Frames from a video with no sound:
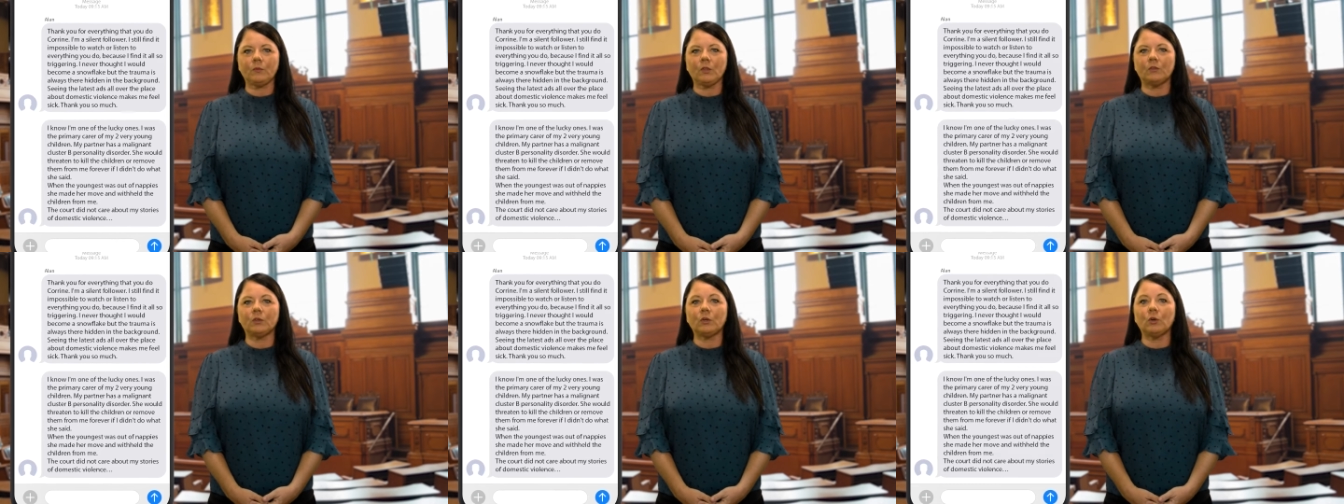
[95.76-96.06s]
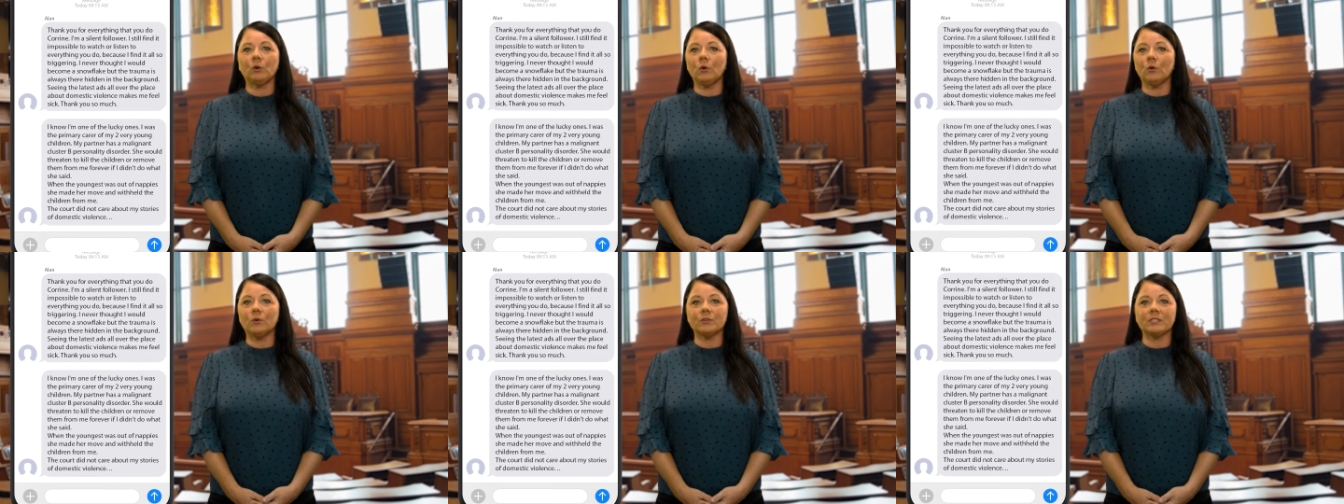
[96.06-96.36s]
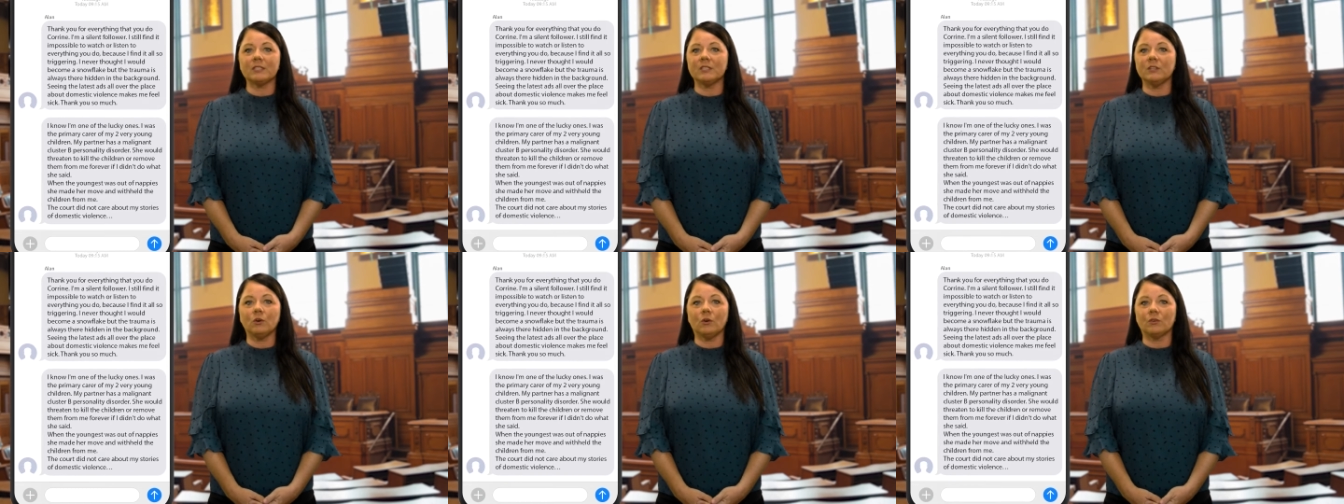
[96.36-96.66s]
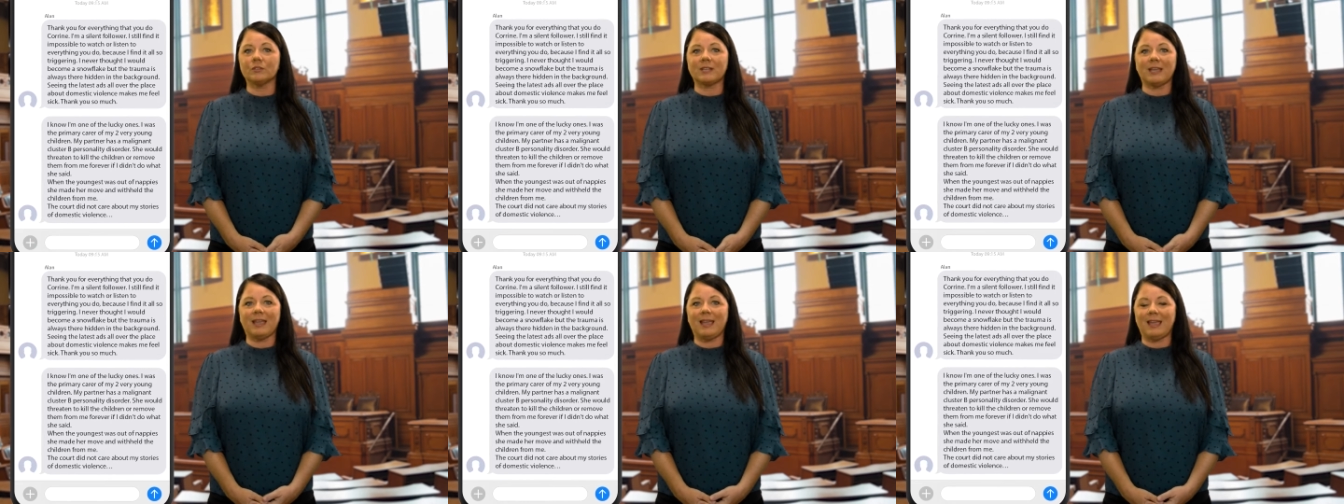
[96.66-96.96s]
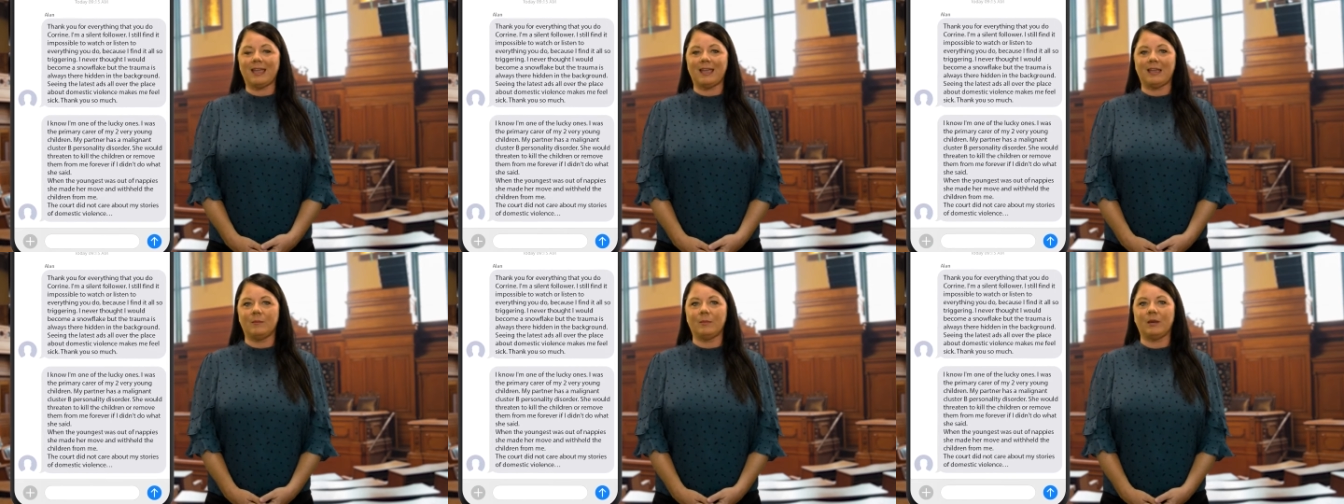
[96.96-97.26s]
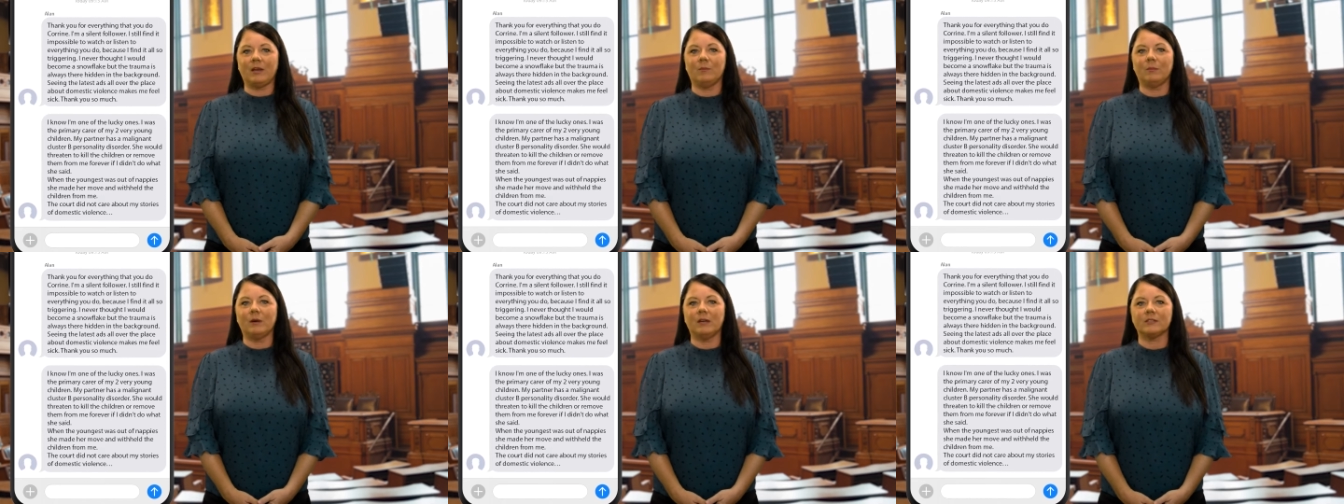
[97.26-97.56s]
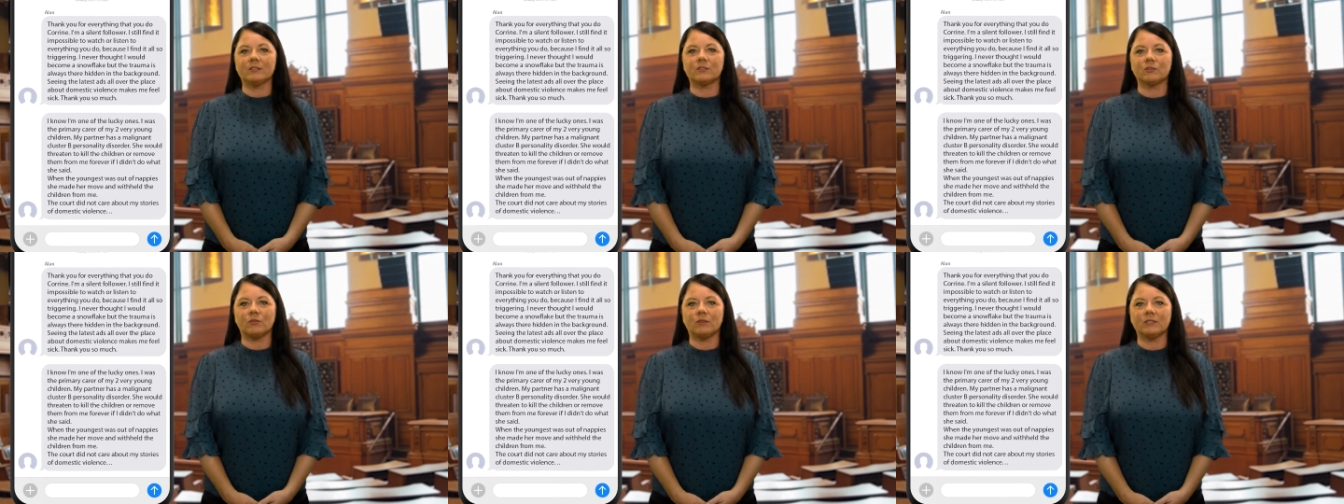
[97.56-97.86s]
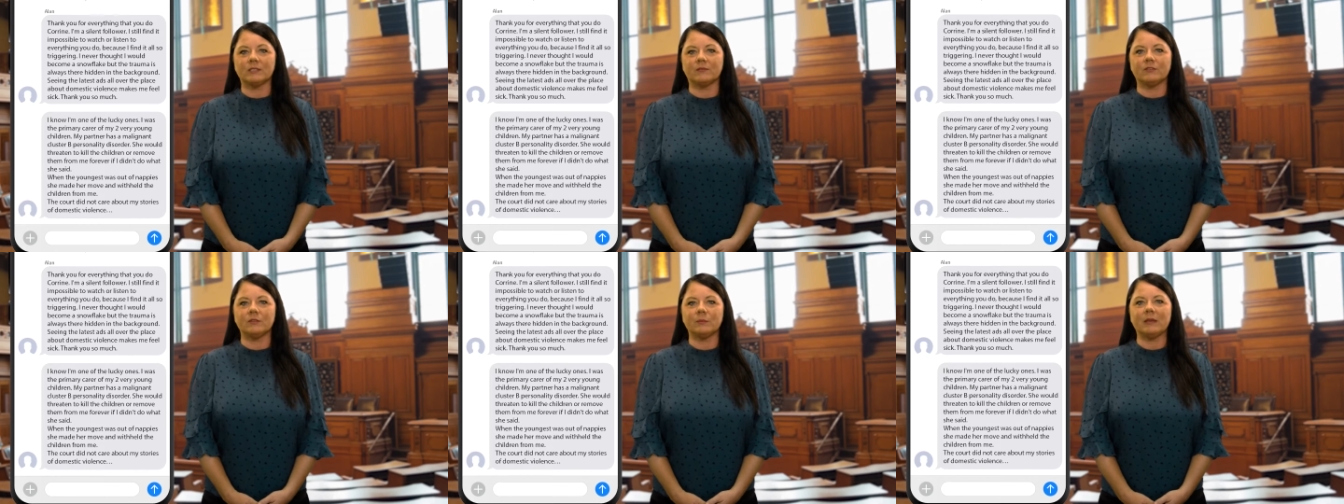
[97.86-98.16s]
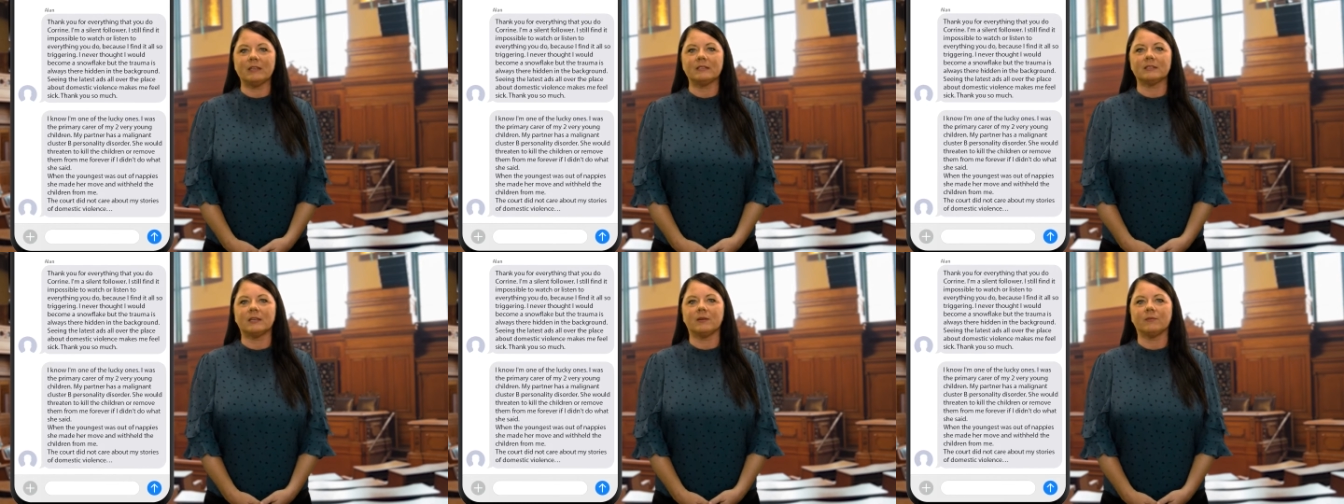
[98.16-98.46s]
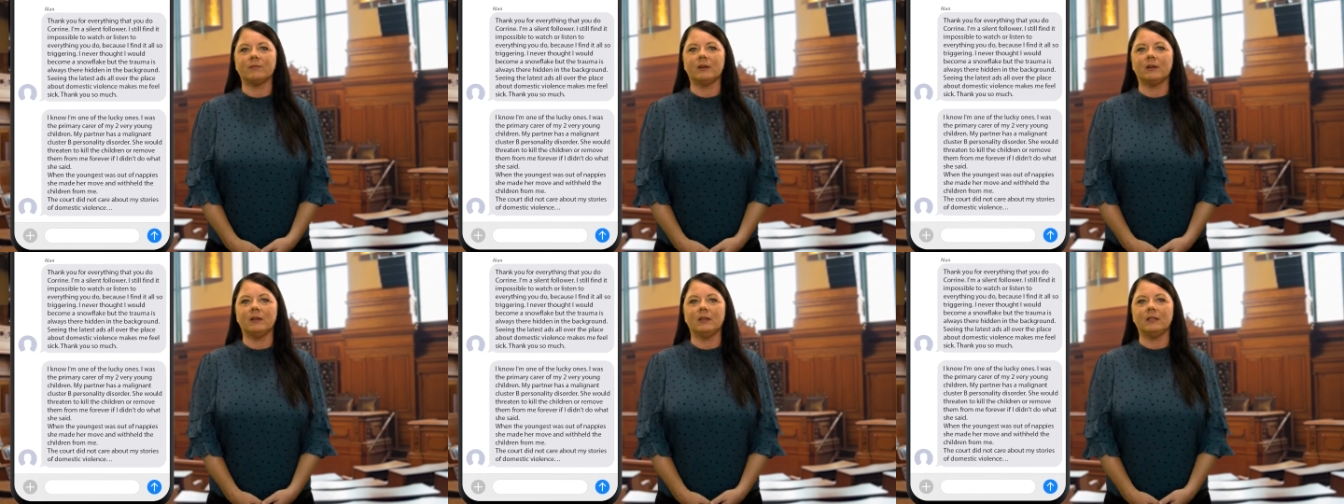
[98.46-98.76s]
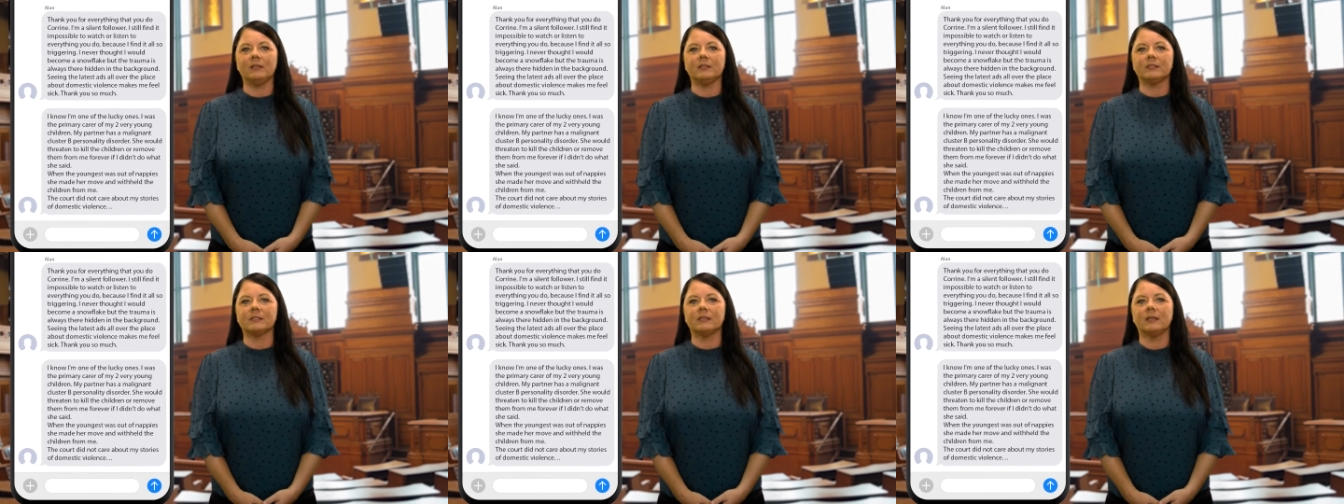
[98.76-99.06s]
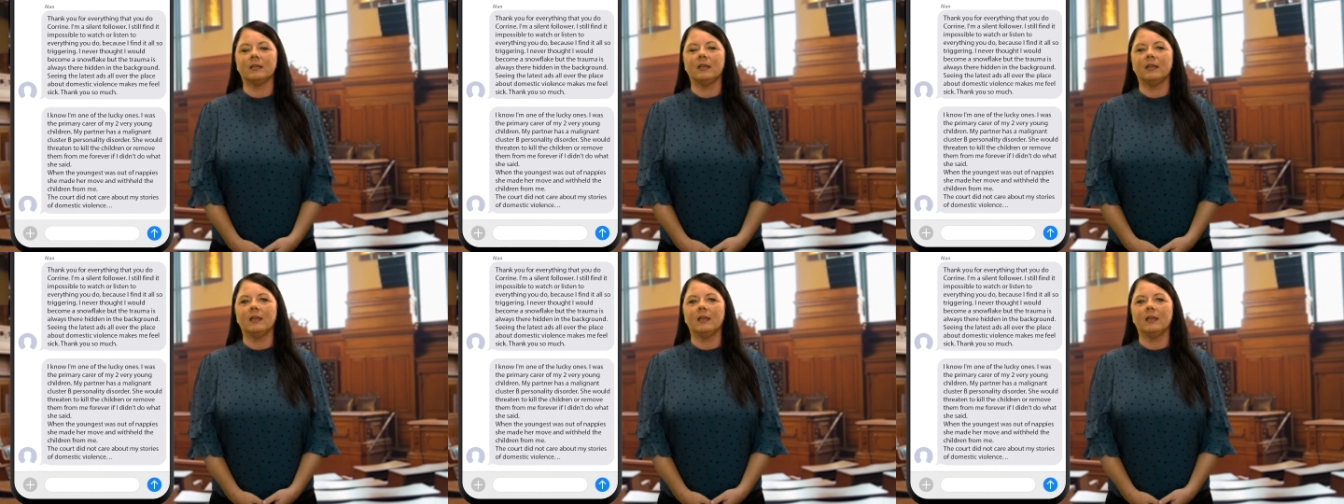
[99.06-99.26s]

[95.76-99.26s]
The court did not care about my stories of domestic violence.